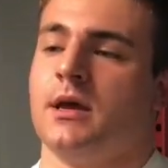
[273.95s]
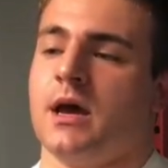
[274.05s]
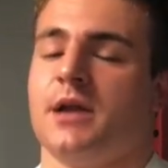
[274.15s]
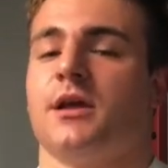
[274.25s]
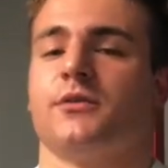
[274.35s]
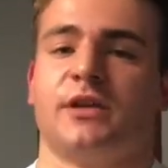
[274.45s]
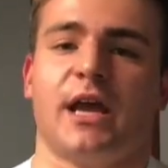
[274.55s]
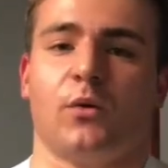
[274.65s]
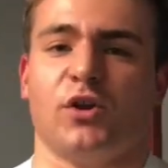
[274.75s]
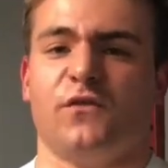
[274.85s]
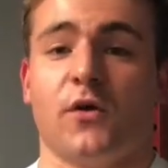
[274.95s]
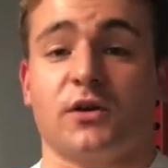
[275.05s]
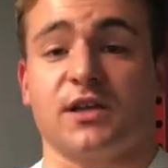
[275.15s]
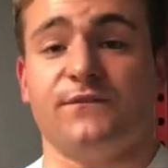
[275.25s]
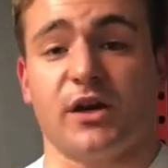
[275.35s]
Another day where you focus
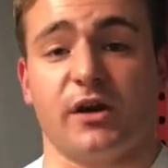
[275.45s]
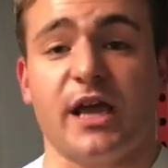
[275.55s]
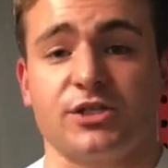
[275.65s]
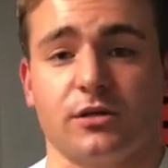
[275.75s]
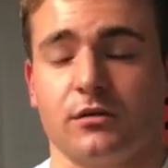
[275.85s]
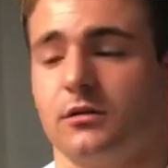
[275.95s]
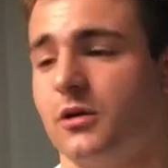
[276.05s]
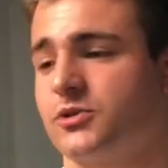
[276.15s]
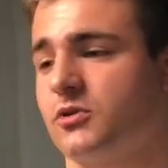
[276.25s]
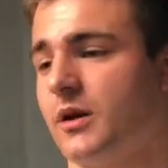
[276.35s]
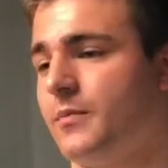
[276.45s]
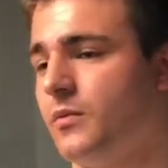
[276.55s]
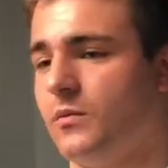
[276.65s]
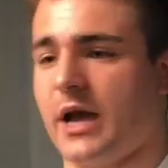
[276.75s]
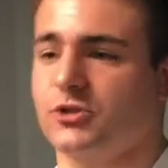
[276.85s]
on variation, close grip,
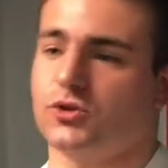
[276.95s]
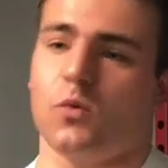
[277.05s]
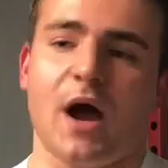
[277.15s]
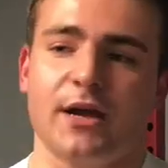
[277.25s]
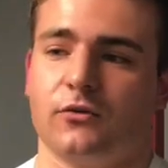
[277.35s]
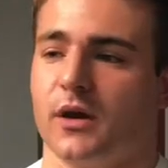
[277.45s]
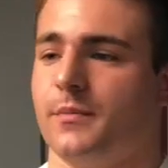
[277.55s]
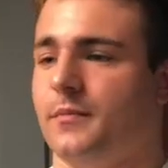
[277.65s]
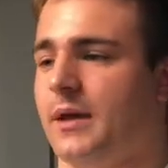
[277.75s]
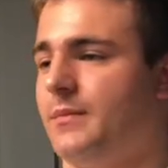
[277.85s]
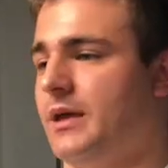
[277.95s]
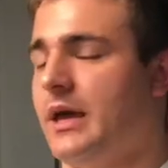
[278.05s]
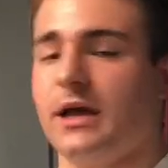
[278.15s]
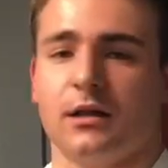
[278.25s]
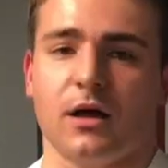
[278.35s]
extra wide grip, maybe
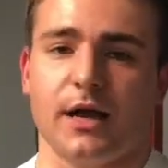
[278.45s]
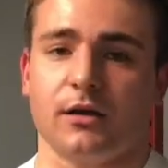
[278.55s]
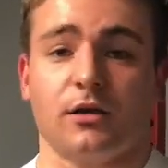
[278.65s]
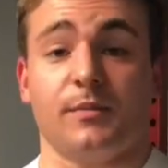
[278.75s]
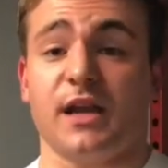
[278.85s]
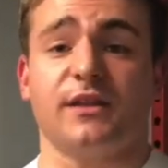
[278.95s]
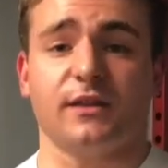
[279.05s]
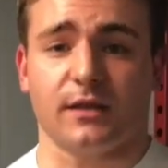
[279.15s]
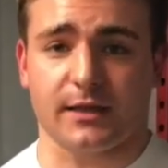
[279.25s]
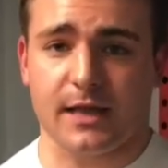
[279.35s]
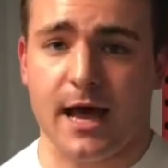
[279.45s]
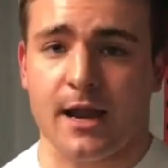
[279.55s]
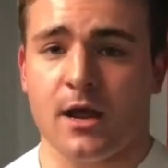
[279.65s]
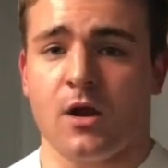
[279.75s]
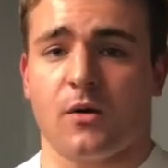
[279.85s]
incline, could be anything like that,
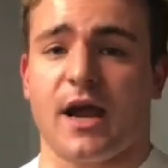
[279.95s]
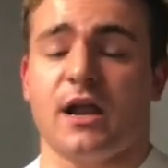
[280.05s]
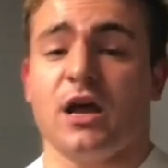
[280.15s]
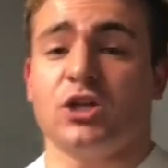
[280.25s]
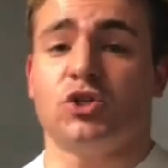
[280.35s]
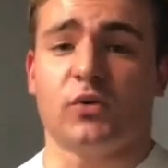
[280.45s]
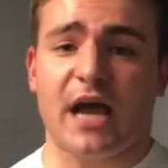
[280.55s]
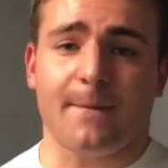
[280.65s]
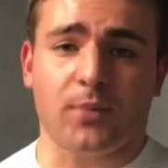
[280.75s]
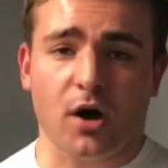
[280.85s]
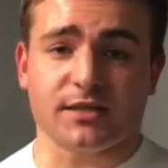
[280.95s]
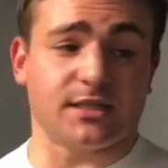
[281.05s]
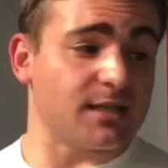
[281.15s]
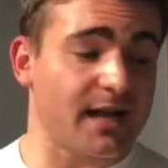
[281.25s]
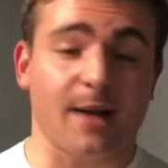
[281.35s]
right? 2 count pauses
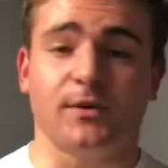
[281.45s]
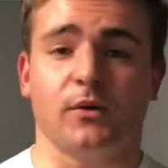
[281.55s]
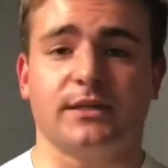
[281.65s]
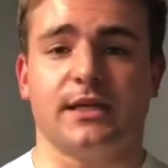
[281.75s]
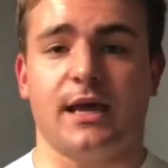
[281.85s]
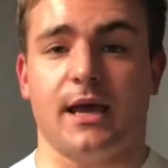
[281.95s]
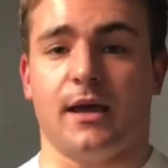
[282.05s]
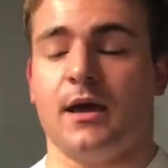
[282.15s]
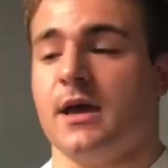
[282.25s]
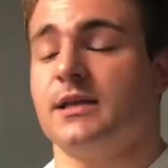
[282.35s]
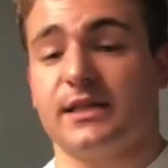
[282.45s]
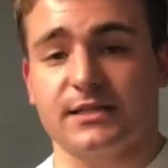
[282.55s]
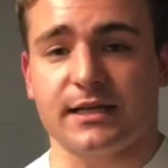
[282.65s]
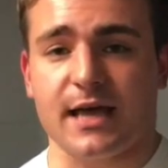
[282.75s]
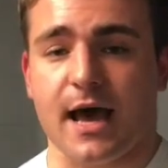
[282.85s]
like I'm doing today, things
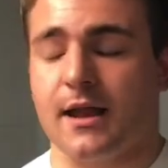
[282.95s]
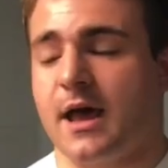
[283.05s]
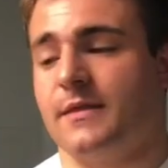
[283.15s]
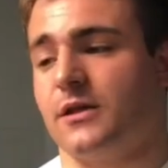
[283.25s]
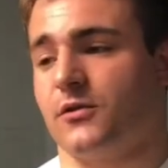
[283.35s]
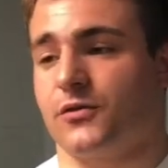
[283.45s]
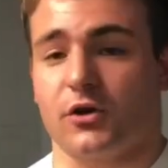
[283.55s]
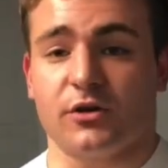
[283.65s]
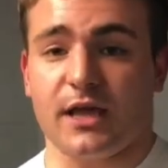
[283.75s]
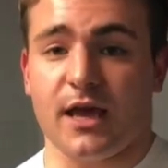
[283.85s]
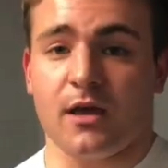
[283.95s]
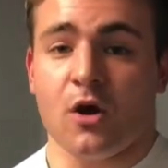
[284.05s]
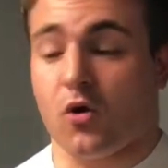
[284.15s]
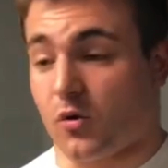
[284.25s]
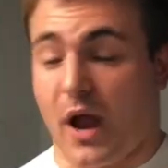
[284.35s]
like that. Then your third day,
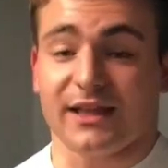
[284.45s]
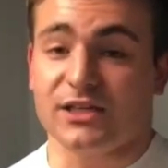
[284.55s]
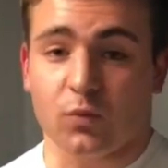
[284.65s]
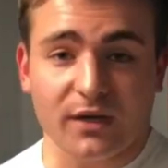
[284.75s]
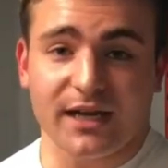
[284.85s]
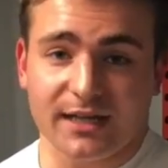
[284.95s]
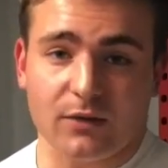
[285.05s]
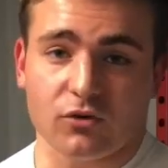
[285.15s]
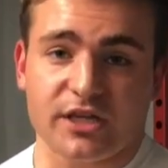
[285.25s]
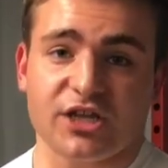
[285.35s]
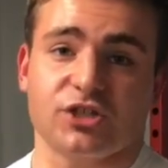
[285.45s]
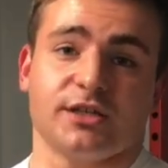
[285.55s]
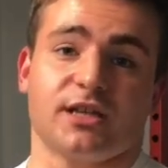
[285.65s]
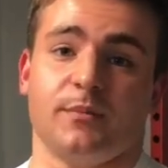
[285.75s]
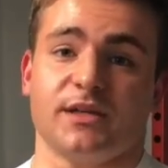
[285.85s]
or at least one day in that rotation, is
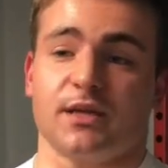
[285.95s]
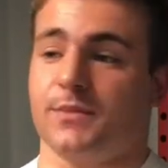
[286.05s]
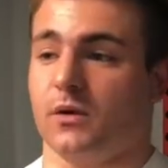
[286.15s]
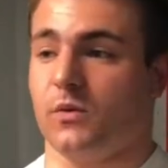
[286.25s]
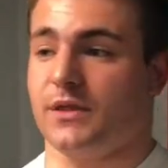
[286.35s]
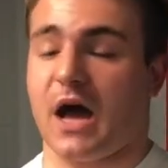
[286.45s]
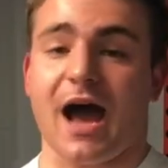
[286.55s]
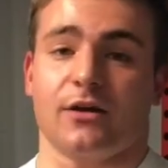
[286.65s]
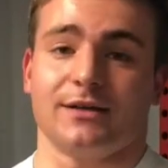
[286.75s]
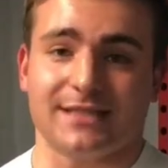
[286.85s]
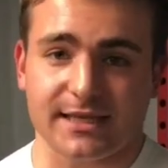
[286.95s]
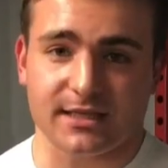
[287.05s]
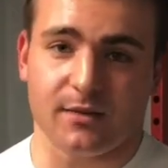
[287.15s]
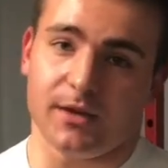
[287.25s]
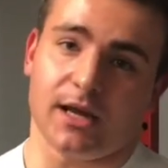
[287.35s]
gonna be something with higher intensity,
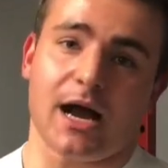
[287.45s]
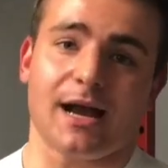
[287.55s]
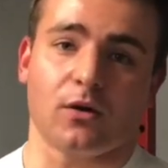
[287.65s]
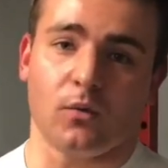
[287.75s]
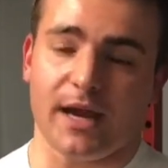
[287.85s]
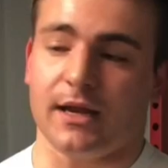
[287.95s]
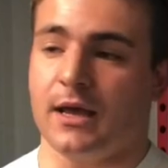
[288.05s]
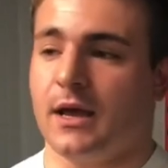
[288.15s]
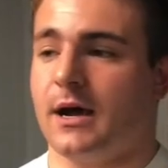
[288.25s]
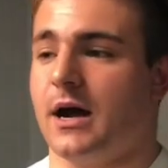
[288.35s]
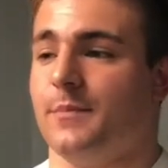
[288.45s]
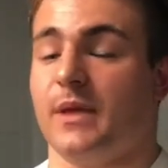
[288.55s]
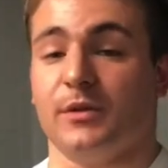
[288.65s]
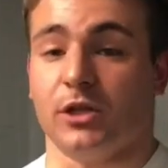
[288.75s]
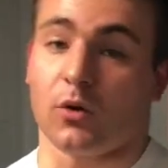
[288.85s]
meaning higher weight, maybe
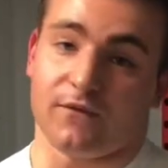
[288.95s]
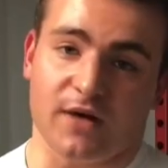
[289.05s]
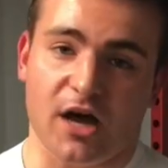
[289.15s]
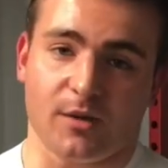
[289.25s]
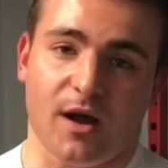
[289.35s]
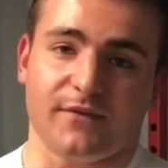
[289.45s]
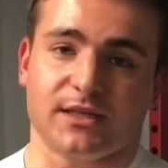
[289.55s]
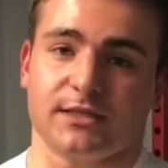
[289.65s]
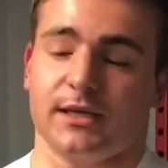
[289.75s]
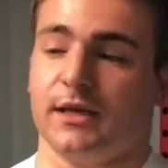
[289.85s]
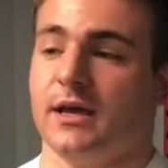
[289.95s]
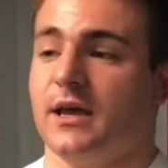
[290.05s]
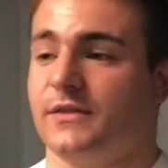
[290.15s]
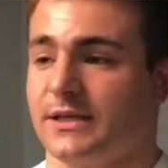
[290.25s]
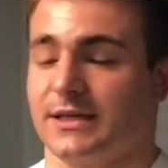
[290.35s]
lower volume, obviously,
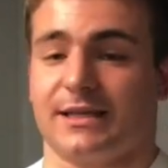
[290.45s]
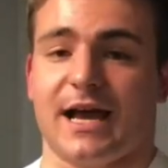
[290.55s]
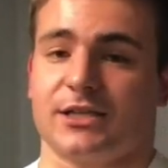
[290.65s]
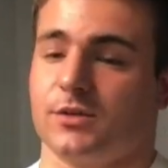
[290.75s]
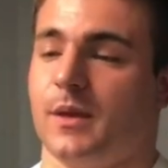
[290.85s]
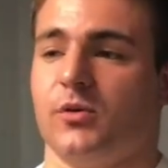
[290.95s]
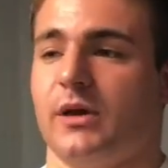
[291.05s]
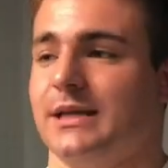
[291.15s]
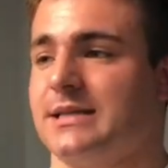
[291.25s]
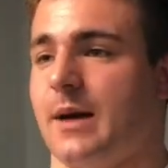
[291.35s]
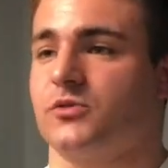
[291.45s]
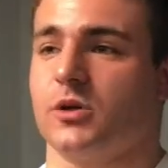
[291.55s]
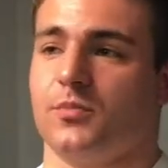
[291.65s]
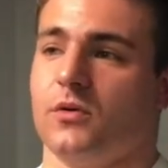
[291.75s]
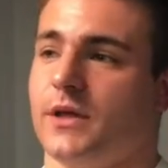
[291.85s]
things like that. So maybe you hit a top
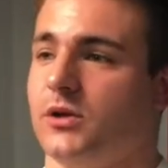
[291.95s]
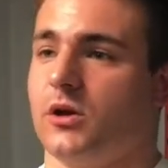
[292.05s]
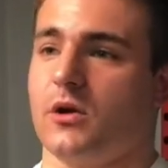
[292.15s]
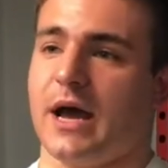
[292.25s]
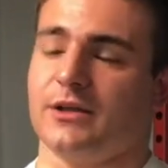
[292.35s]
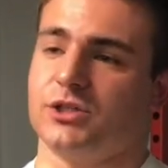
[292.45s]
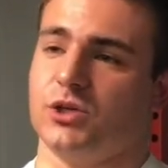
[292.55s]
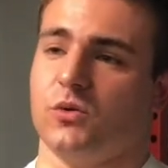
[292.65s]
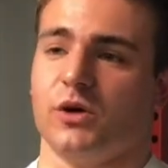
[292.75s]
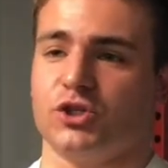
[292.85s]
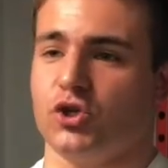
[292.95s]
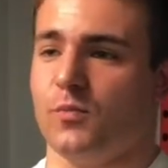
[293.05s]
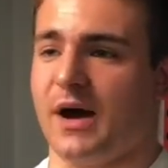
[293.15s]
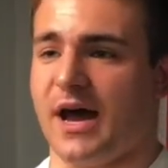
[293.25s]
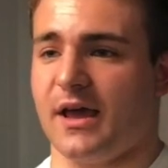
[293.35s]
triple, then you go down to a
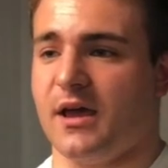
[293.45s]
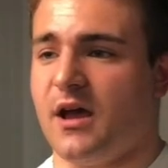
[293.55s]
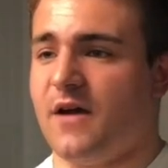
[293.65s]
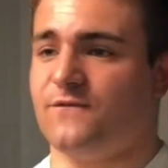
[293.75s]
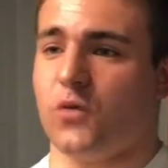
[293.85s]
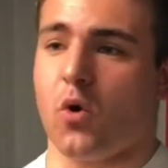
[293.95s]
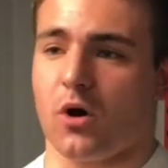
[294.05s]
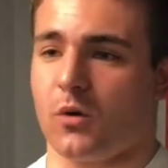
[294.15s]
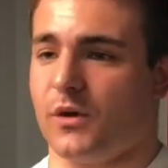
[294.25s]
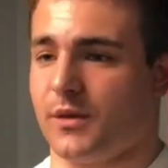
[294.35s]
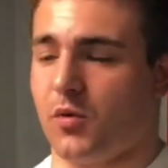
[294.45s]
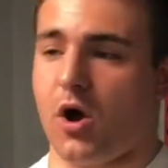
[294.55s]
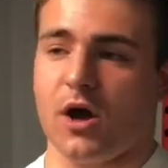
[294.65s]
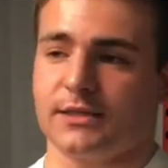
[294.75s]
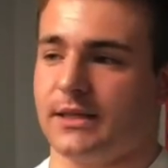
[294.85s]
2x4 with a
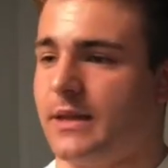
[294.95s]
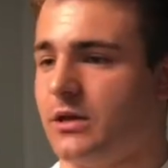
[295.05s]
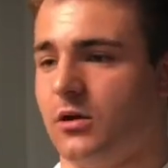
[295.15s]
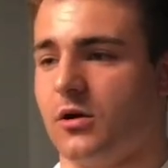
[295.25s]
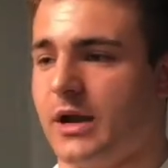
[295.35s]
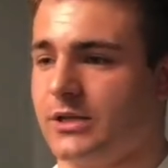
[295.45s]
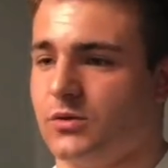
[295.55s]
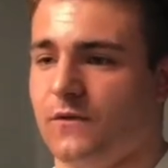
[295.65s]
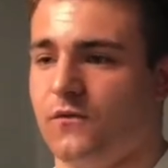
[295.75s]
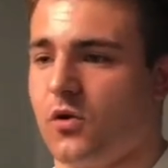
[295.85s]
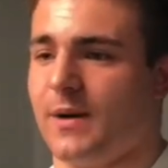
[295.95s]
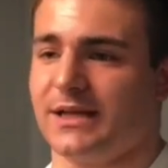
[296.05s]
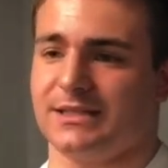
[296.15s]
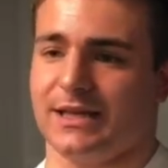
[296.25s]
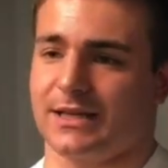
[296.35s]
pause, and then you go down to a
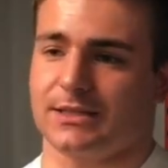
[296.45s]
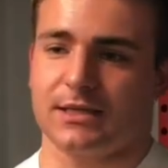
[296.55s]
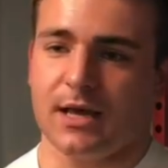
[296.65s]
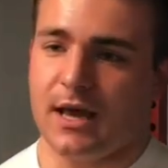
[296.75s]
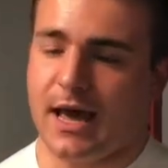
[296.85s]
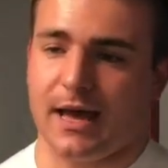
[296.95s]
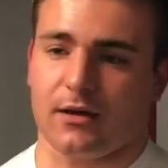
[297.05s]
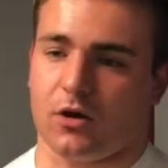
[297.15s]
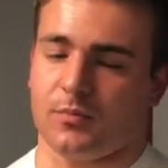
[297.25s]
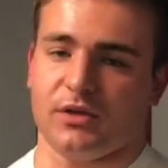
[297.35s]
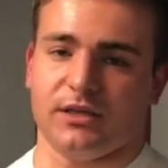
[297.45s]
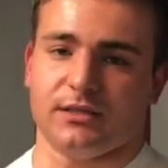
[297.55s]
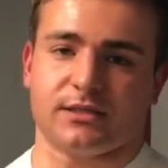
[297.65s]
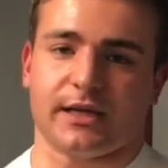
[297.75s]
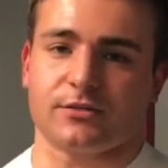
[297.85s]
4x6 at RPE
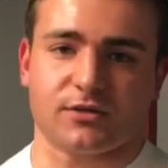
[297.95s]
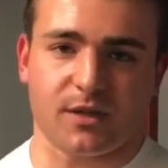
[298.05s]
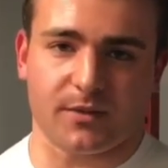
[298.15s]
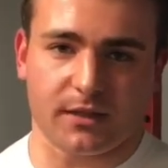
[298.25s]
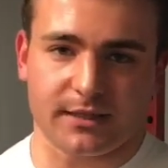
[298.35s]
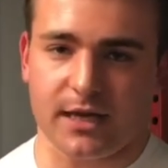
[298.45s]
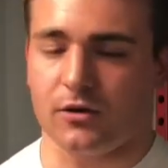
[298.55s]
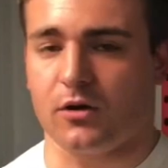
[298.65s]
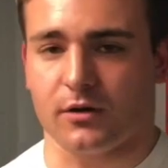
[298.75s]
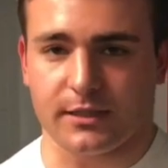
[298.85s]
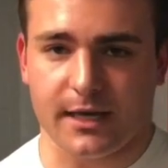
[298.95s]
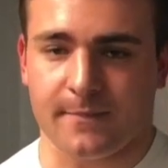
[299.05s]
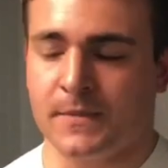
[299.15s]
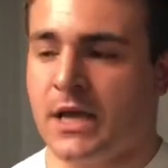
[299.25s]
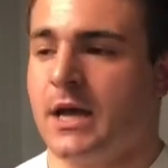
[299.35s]
6 or something like that, and you call it a day.
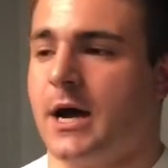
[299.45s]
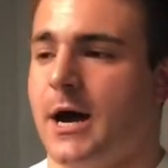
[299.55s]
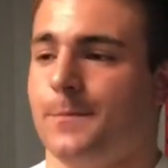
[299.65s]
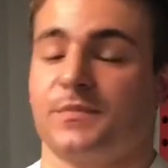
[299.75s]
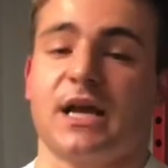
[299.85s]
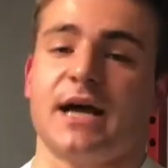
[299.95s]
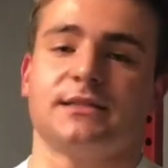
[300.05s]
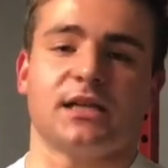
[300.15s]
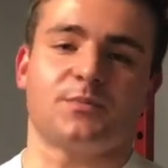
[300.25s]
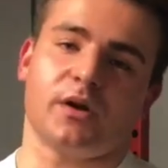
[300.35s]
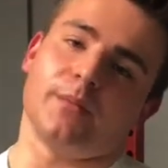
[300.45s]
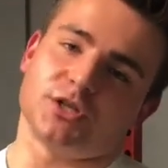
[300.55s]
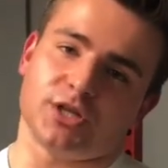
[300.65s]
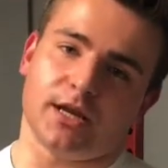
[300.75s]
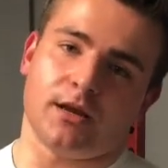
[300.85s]
Guys, that's pretty much
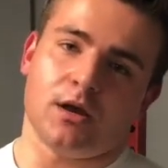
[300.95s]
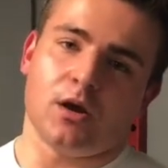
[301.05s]
it.